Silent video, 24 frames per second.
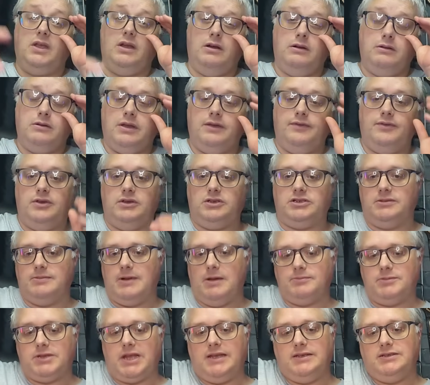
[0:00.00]
I'll give you some
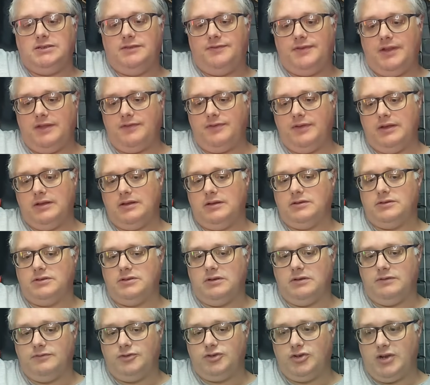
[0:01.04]
updates if anything
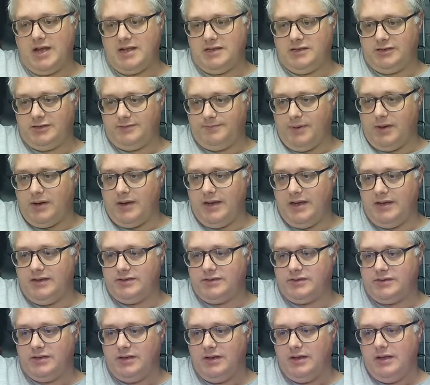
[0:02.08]
sort of
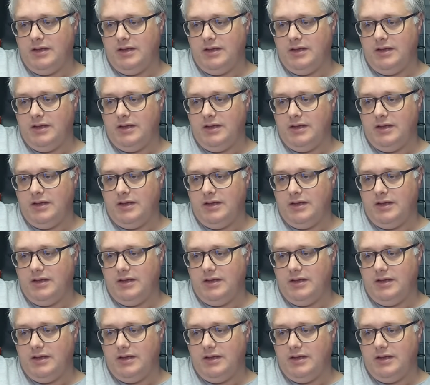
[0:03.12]
transpires.